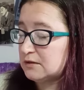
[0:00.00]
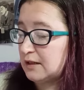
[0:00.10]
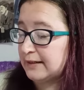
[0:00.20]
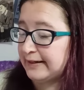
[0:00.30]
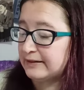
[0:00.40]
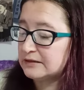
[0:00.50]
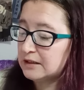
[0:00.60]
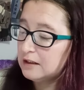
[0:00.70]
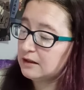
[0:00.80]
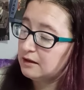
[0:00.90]
I can't.
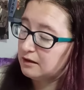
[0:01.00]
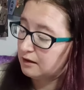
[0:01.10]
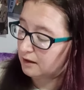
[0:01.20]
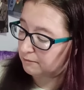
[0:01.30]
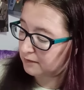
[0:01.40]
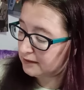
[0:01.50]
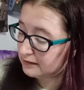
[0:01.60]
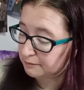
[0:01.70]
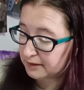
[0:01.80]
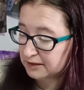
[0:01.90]
Um,
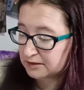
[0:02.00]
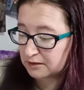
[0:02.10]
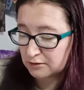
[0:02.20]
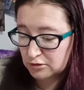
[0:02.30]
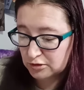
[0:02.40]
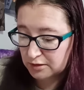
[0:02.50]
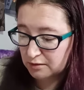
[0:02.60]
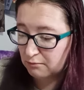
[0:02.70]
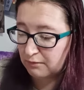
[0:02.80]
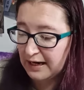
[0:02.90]
hiccuping
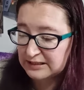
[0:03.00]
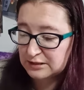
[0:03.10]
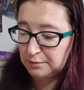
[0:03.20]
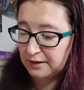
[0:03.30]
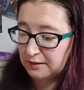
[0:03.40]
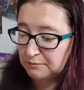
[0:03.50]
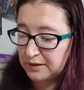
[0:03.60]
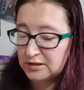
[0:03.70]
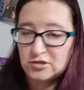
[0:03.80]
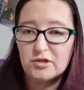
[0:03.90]
solution, rat spleen
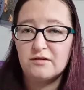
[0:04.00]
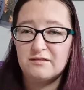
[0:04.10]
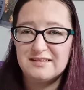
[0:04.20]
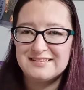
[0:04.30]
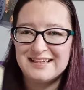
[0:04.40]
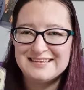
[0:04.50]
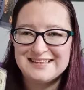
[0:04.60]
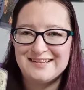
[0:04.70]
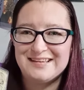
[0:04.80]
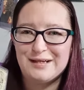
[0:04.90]
mixture. Oh, doesn't that
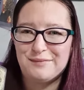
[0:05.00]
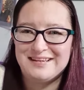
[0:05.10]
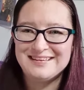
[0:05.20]
sound yummy?